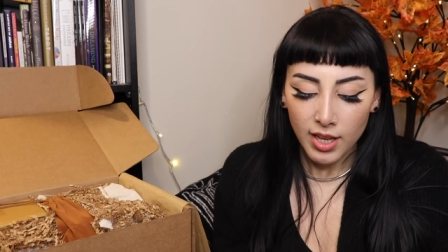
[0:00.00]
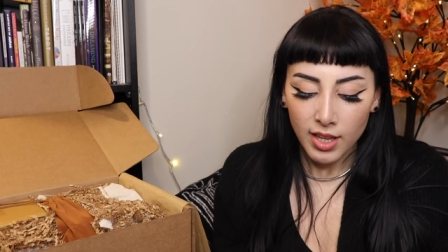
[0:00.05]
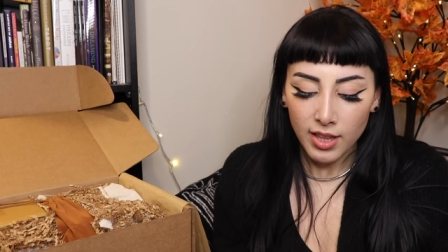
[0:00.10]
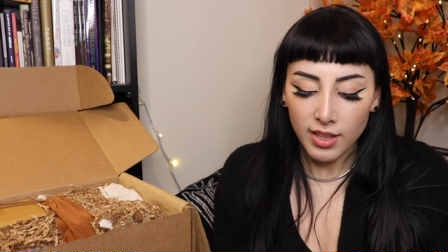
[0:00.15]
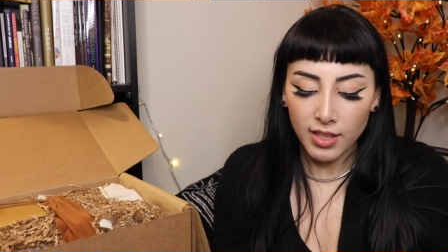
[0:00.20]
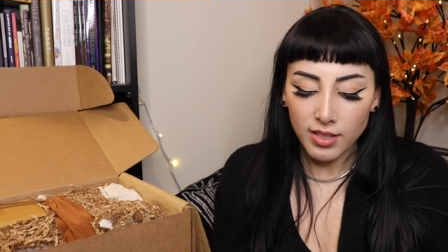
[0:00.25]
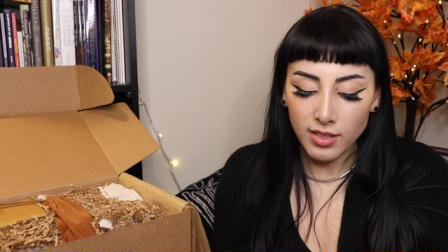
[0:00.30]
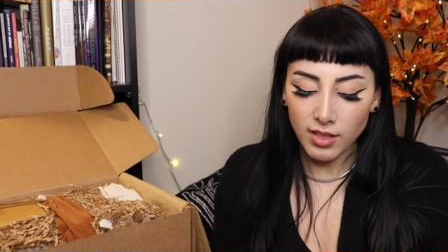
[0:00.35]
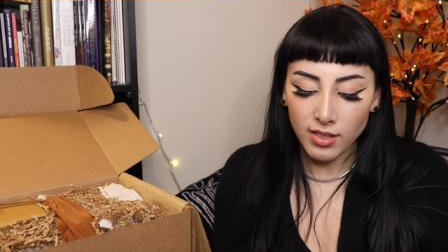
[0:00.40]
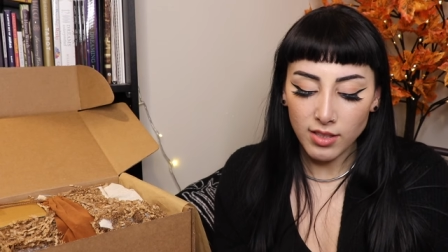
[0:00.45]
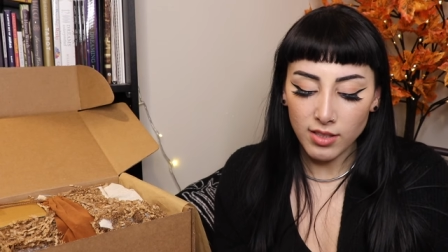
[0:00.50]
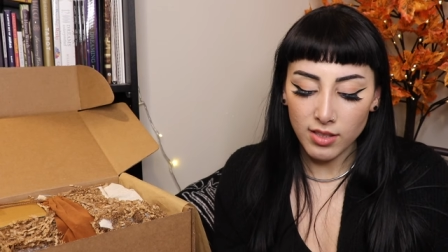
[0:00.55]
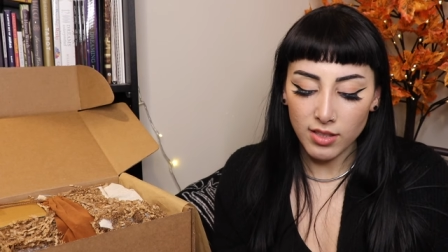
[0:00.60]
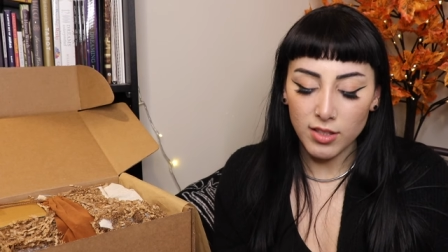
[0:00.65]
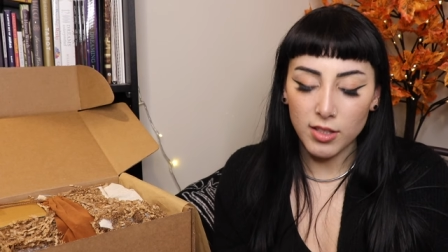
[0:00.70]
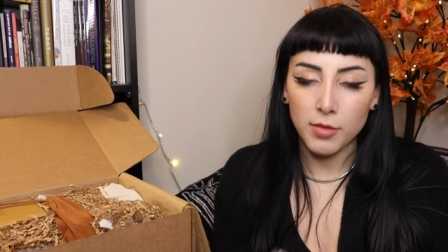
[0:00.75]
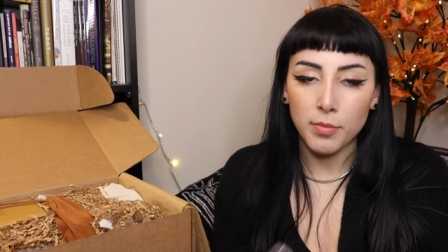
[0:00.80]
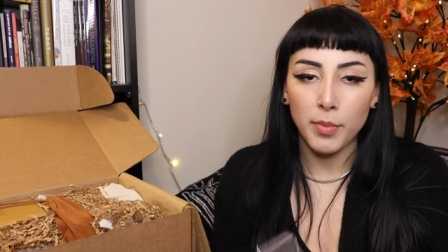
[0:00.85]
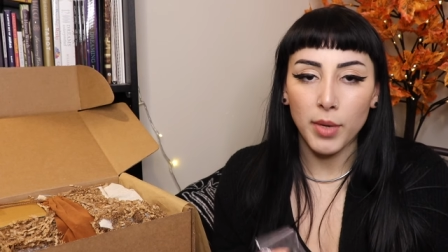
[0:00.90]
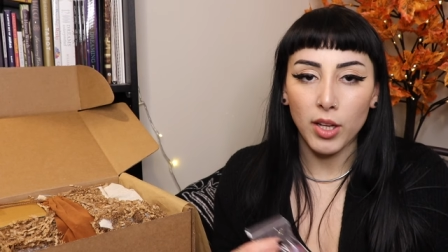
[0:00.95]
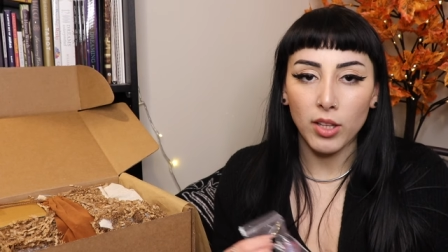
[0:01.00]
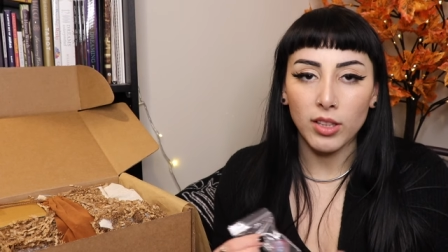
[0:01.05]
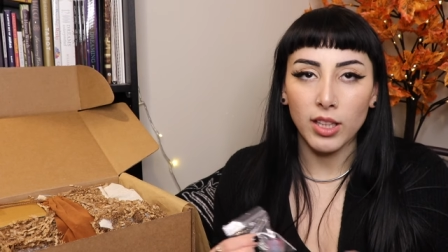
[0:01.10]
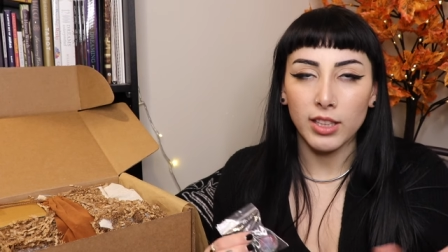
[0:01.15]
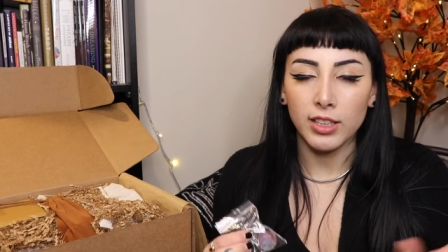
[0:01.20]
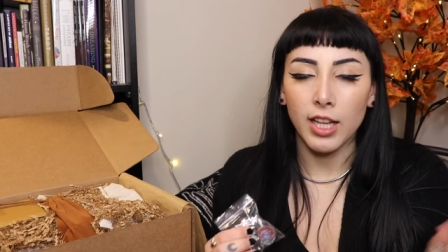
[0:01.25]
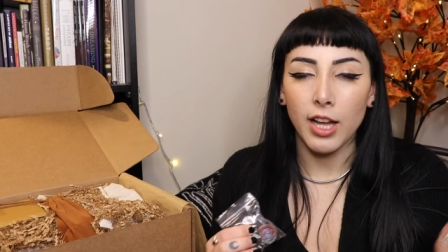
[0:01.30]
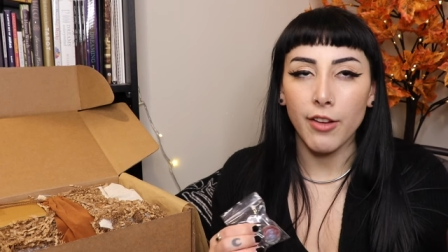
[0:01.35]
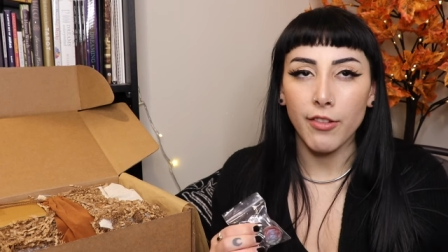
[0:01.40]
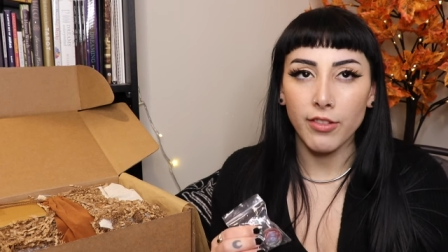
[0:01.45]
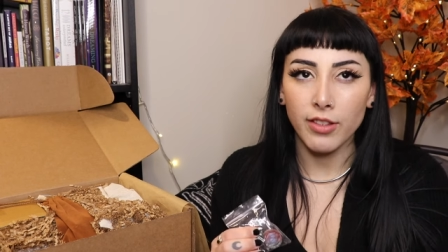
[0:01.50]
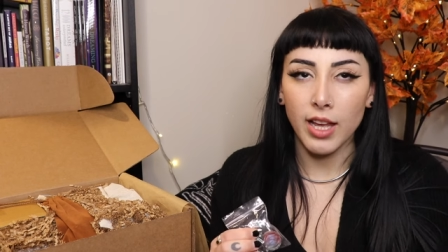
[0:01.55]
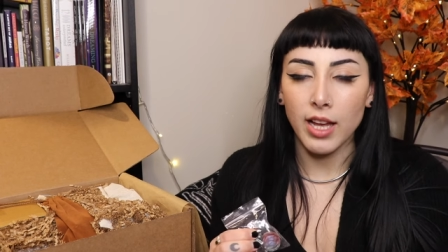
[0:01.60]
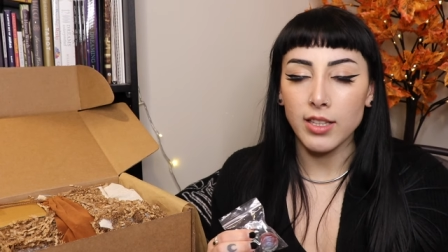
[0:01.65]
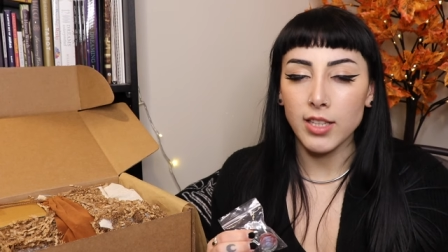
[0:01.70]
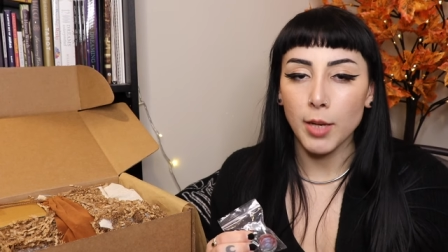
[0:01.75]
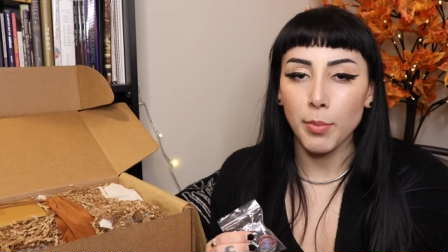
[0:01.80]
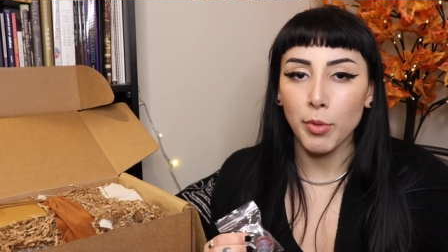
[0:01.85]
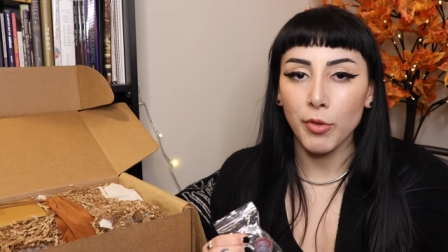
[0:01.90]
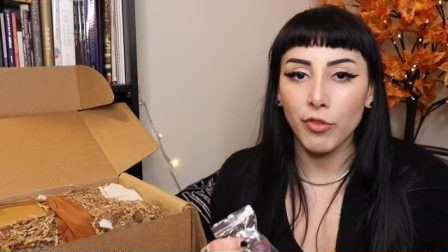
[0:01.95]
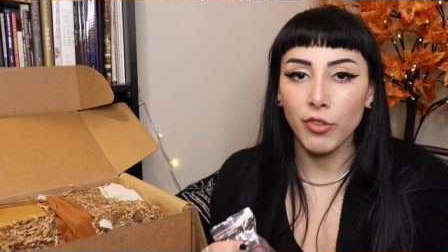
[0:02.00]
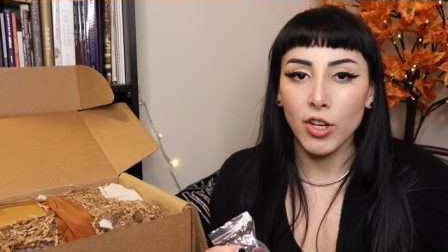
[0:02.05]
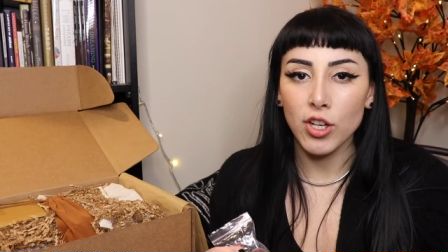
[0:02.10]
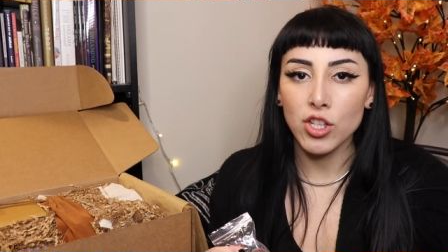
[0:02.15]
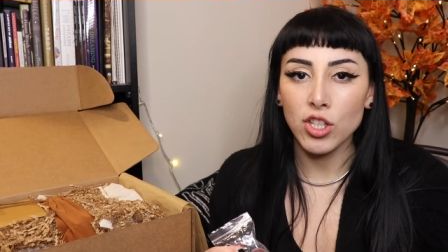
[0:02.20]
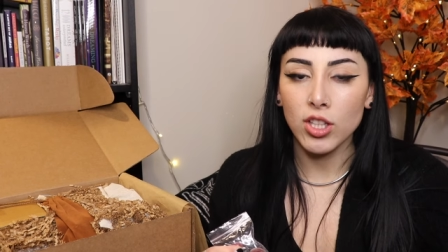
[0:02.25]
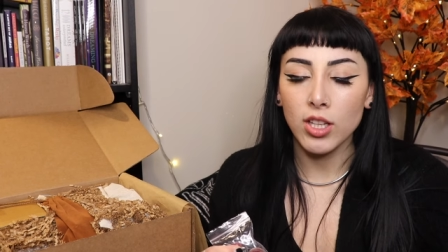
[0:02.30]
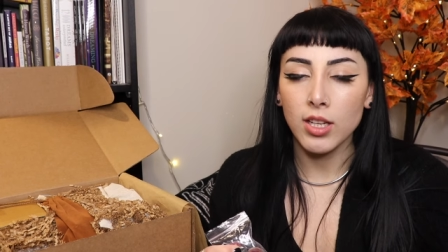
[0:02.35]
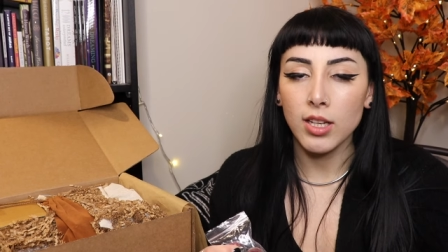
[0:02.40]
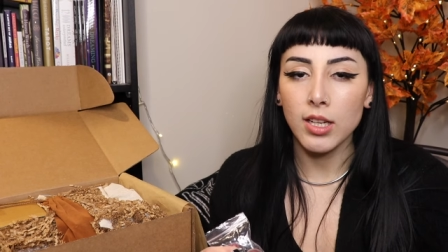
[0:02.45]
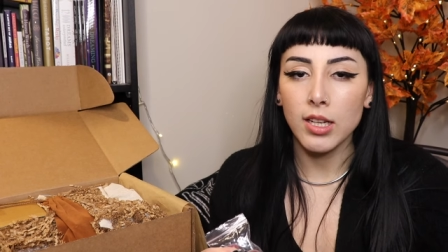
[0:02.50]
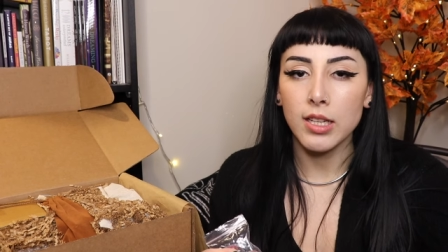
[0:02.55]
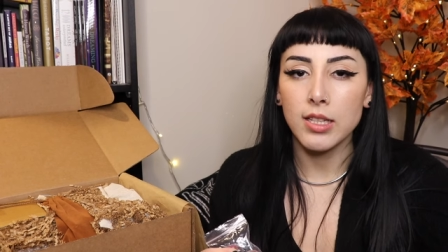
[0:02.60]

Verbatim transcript: This doesn't smell like that, that type of fresh linen.